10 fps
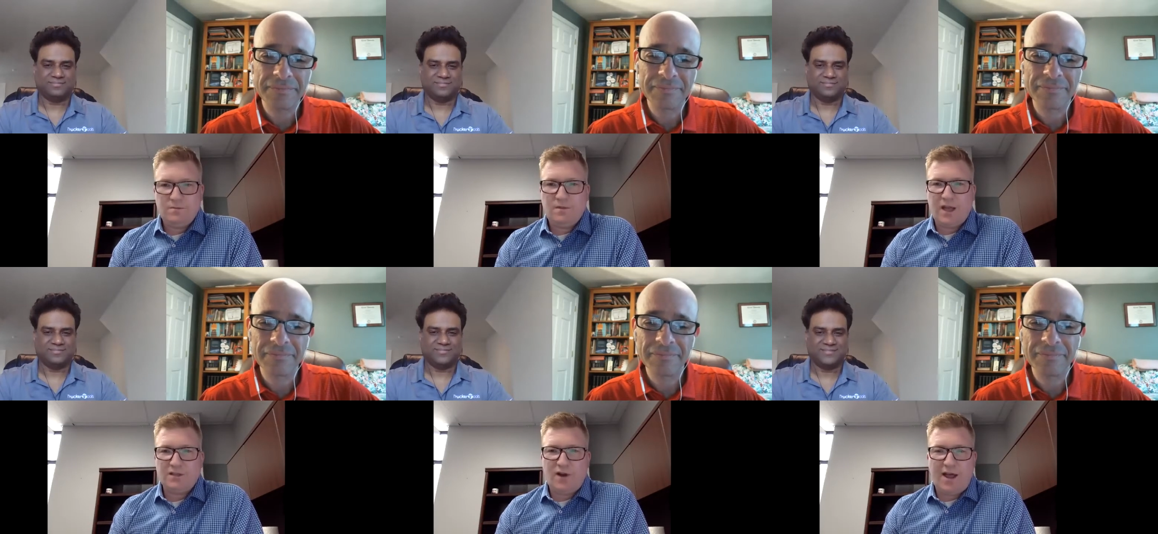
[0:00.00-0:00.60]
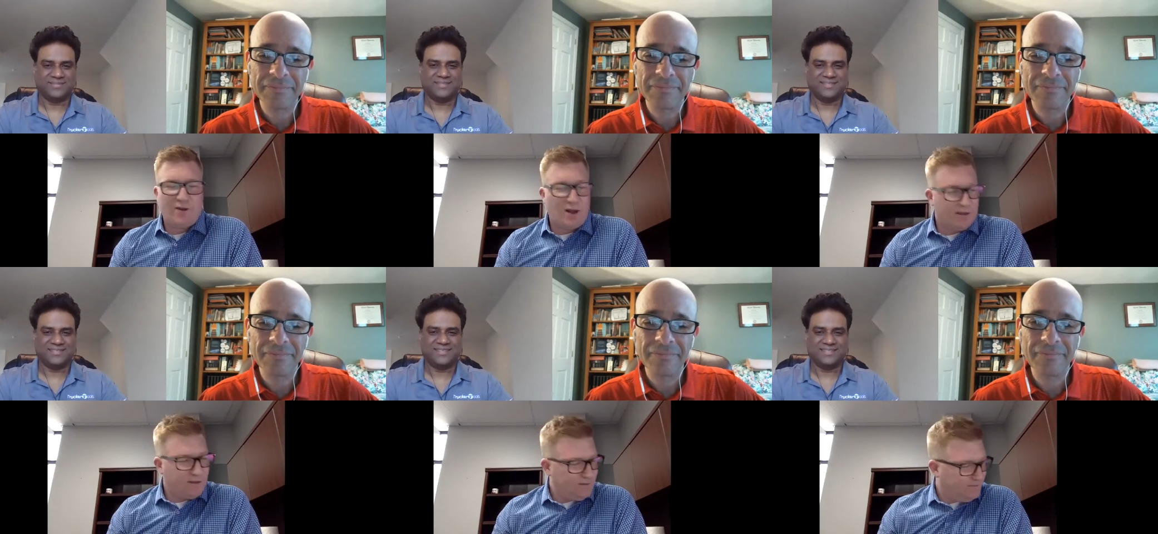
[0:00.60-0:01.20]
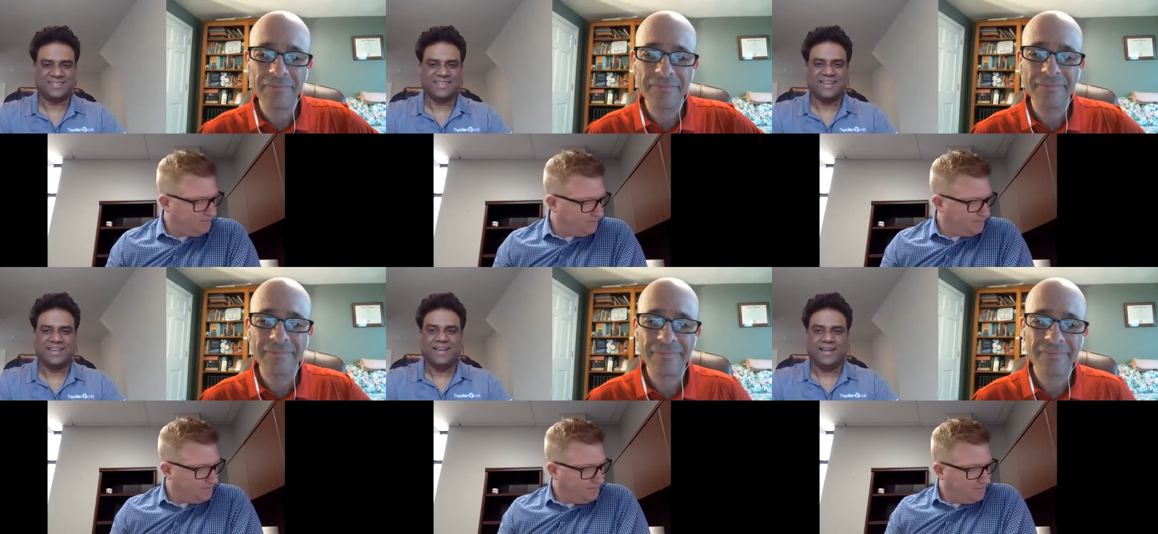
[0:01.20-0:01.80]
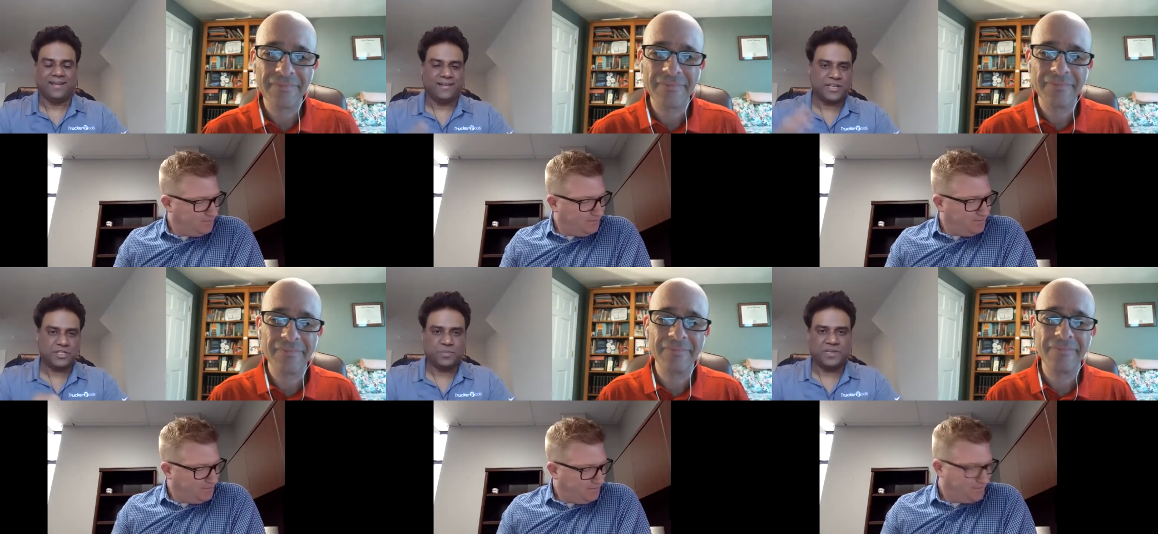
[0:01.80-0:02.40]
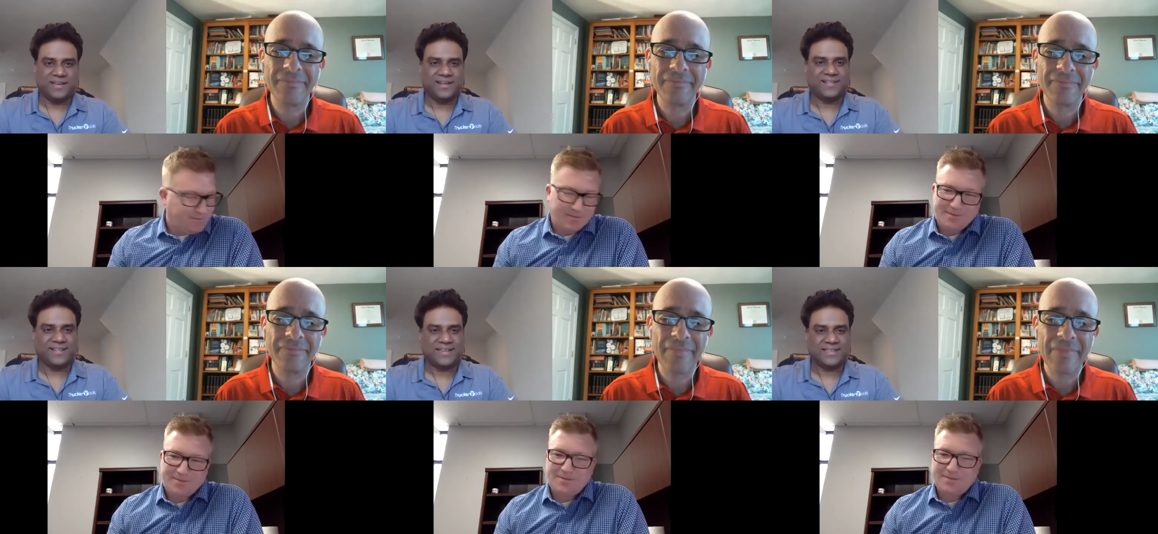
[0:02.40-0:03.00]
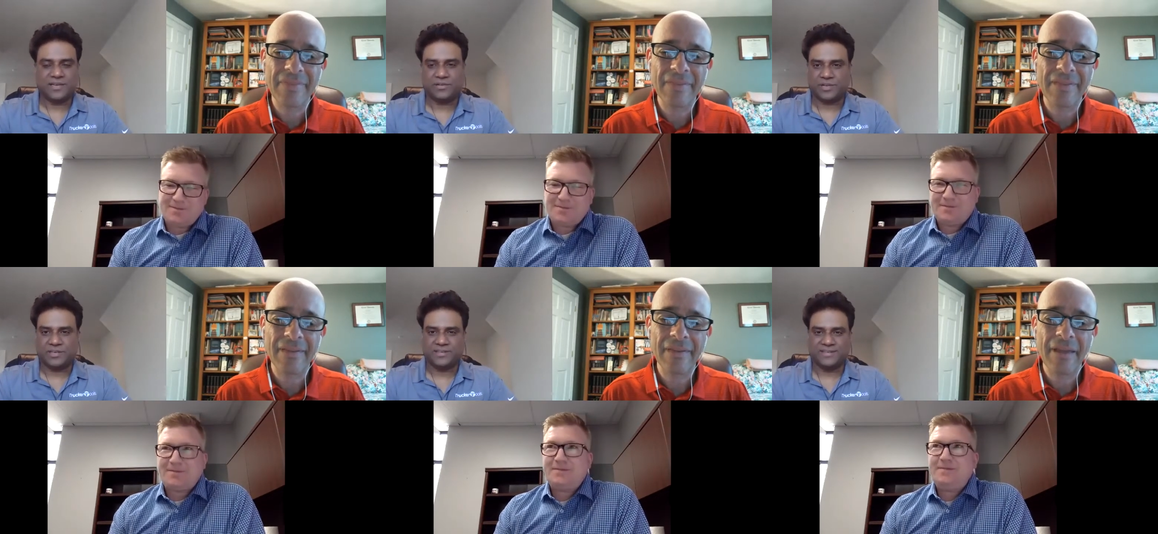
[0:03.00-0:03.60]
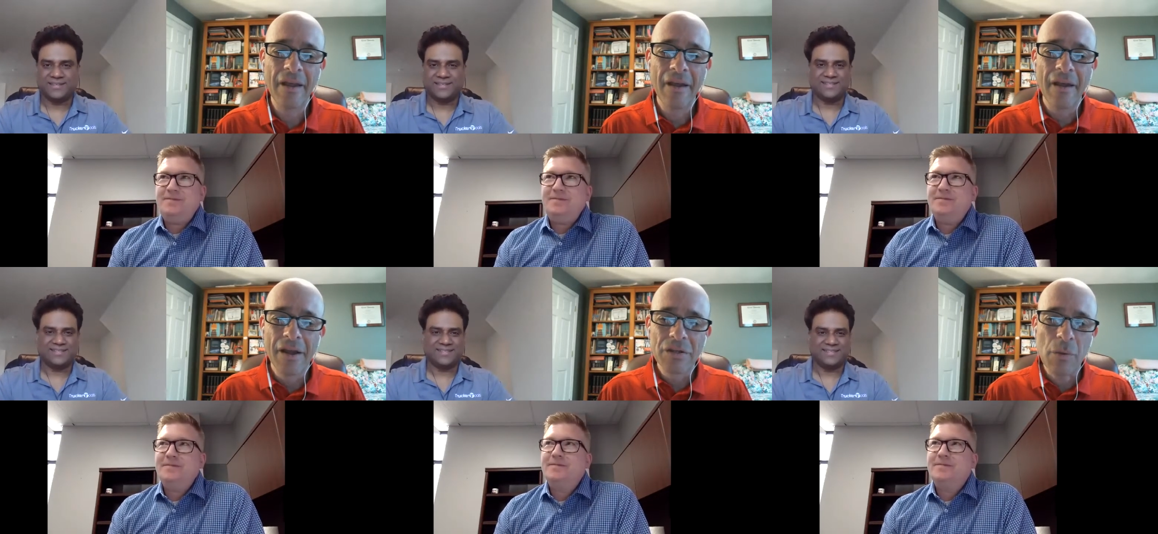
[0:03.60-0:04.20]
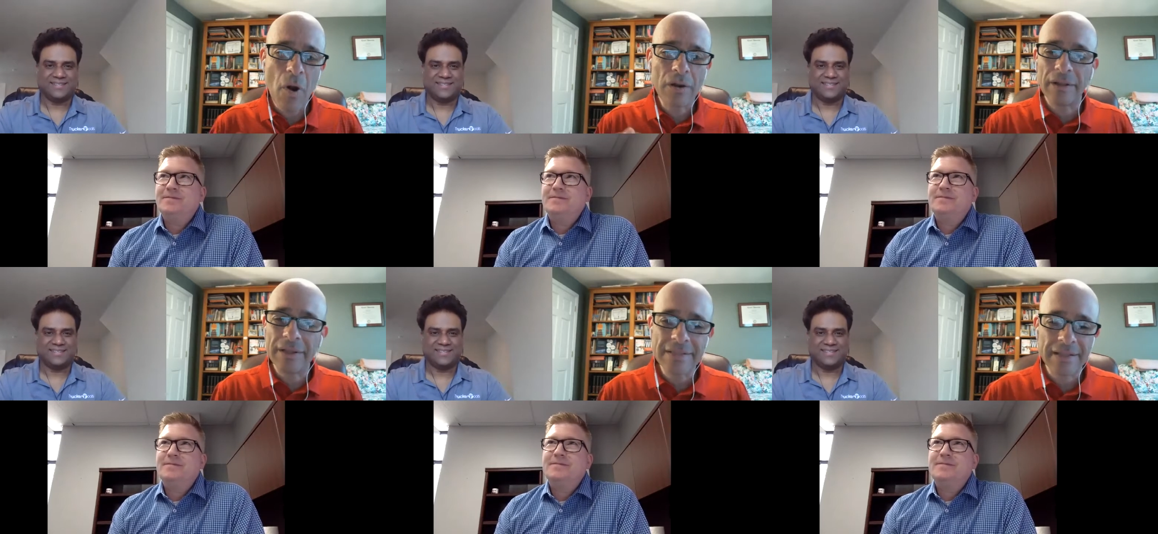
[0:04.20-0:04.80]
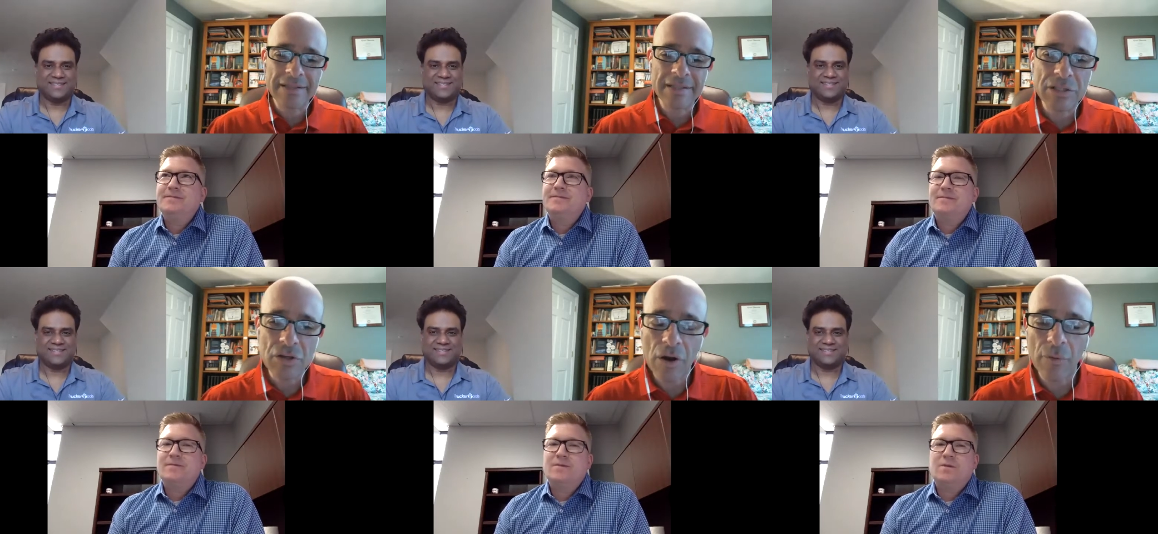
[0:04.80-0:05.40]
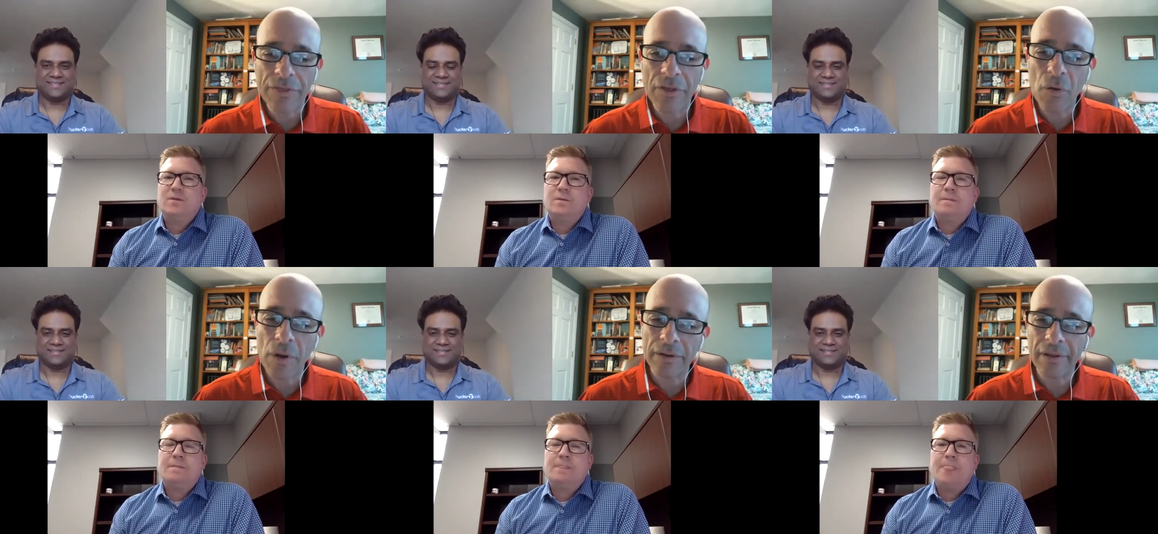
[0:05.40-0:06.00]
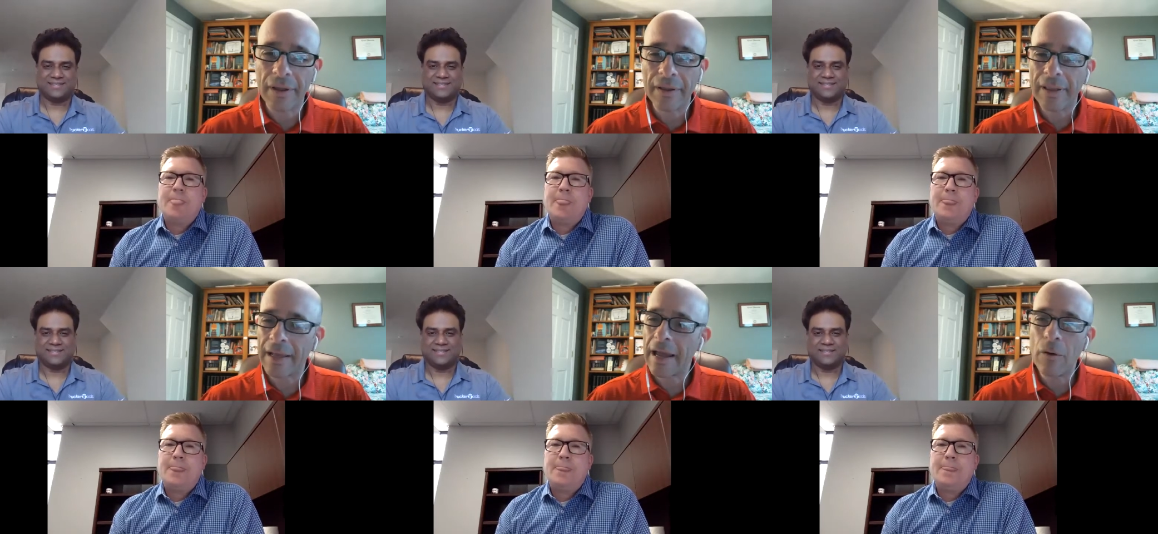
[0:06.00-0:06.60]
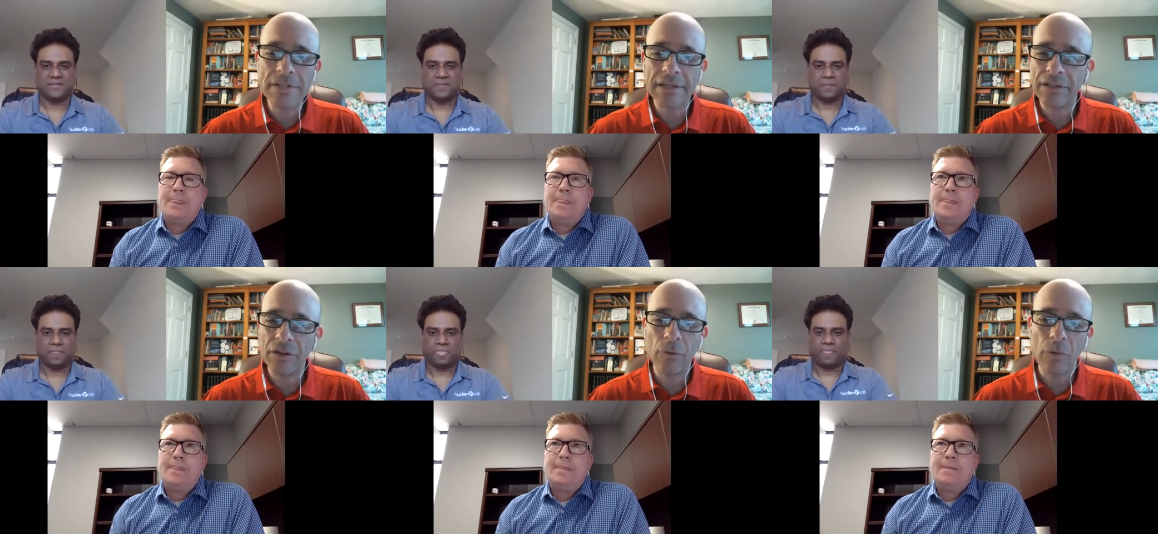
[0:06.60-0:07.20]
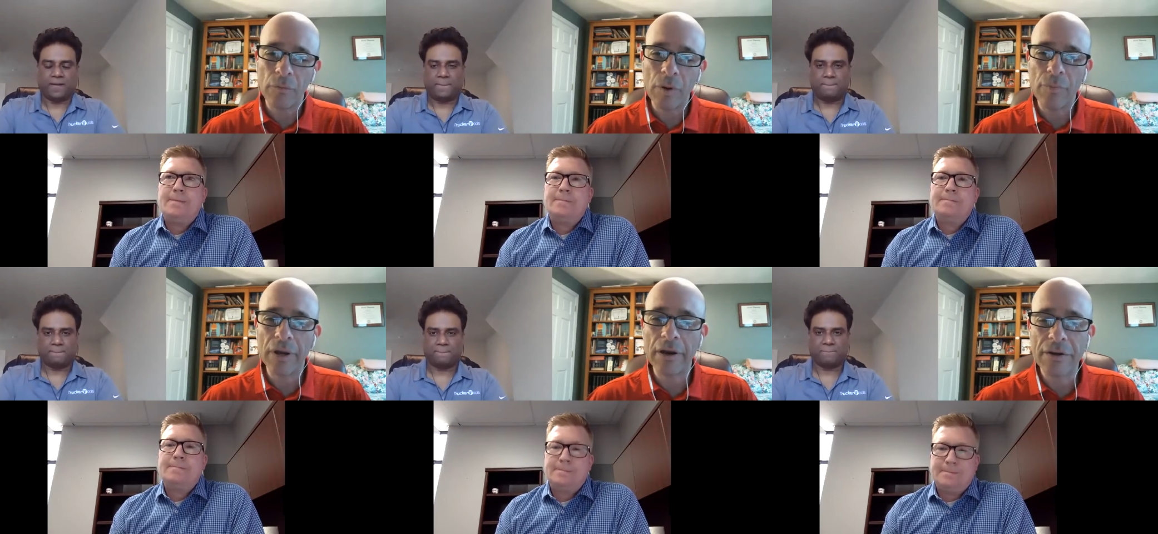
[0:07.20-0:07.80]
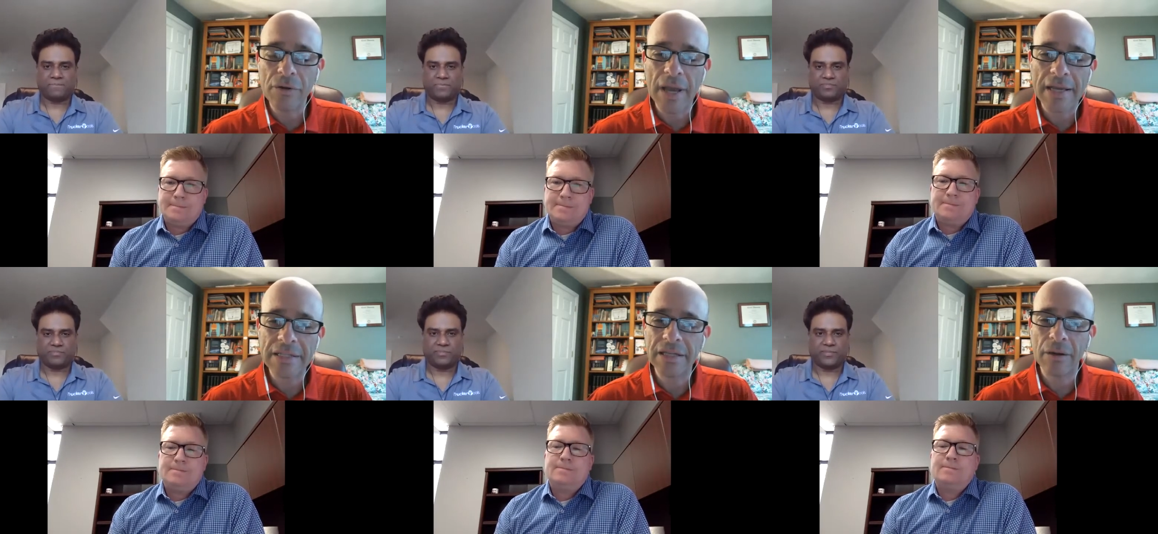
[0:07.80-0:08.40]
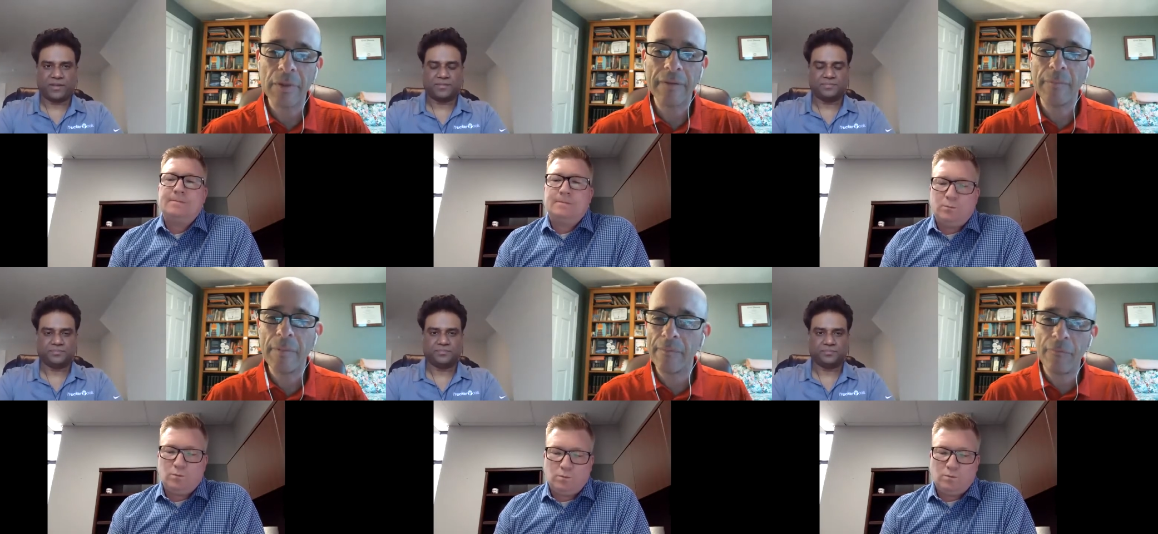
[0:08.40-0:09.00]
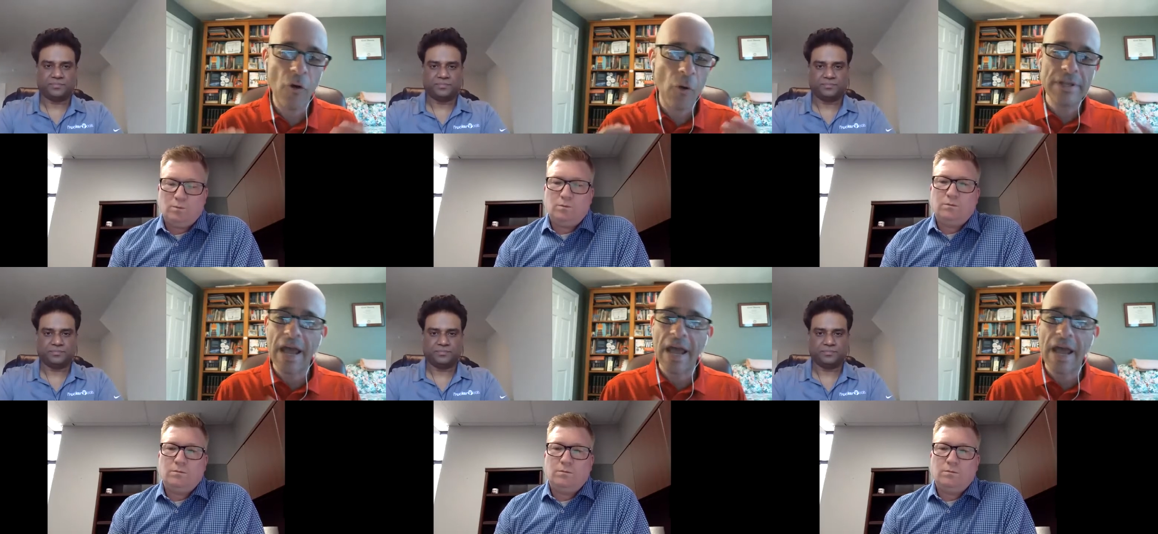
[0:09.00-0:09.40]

Speaker 1: Thanks for having us. Hey, nice to be here. Thanks, Adrian.
Speaker 2: So Mark, let's let's get started with you. And like I always like to do when we bring on a new guest, you know, we, before we